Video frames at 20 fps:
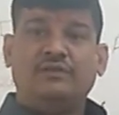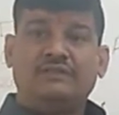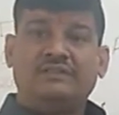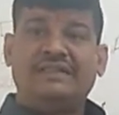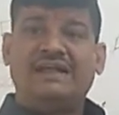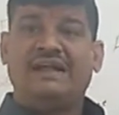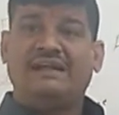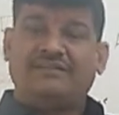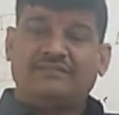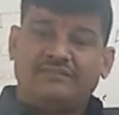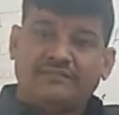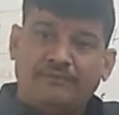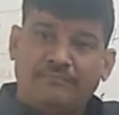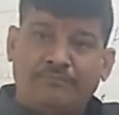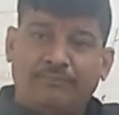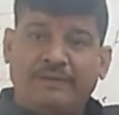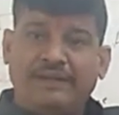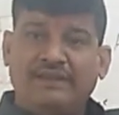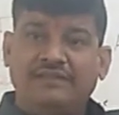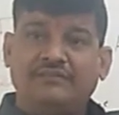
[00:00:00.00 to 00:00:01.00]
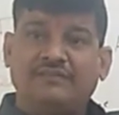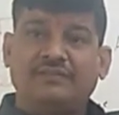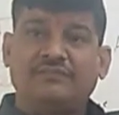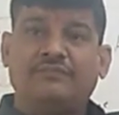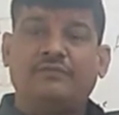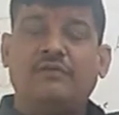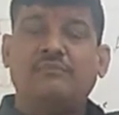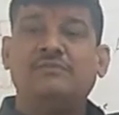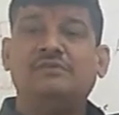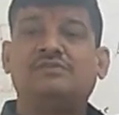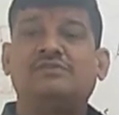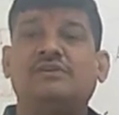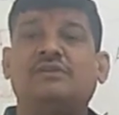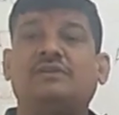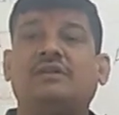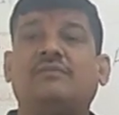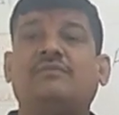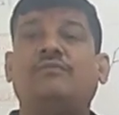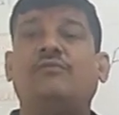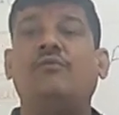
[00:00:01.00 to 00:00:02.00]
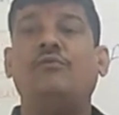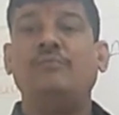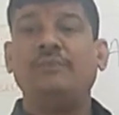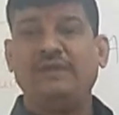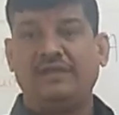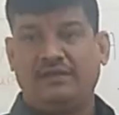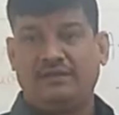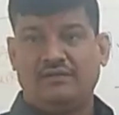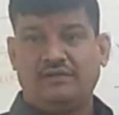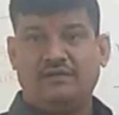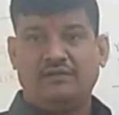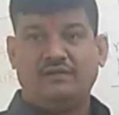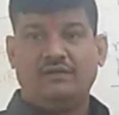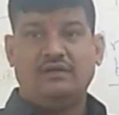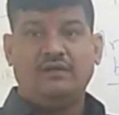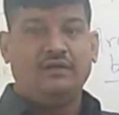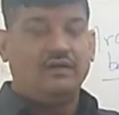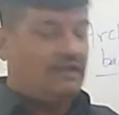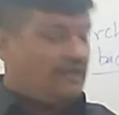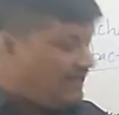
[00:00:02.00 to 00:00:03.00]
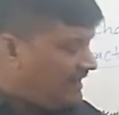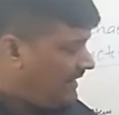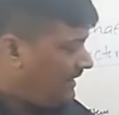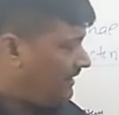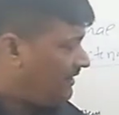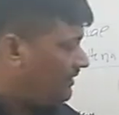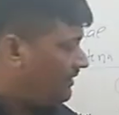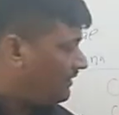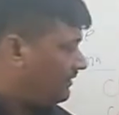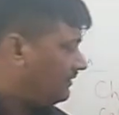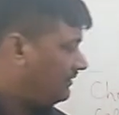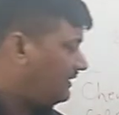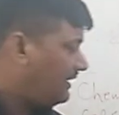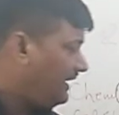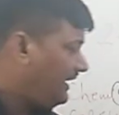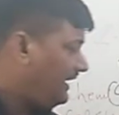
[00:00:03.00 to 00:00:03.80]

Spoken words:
that suppress the formation of foaming. And the